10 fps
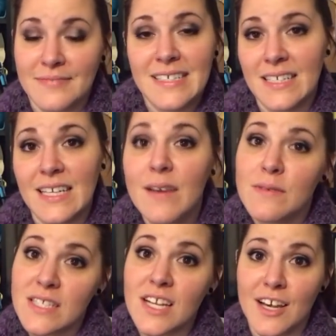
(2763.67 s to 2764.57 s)
I didn't. It
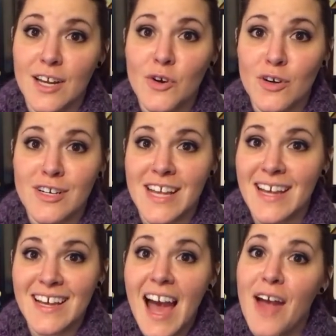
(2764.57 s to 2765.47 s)
was stuck at a quarter
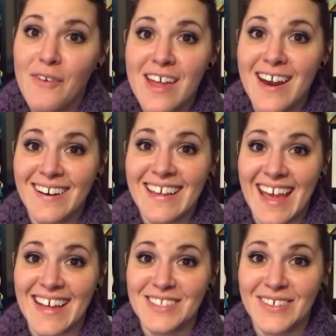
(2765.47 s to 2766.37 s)
tank. I ran out of
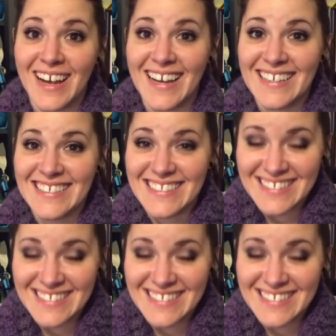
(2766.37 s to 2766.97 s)
gas, you guys.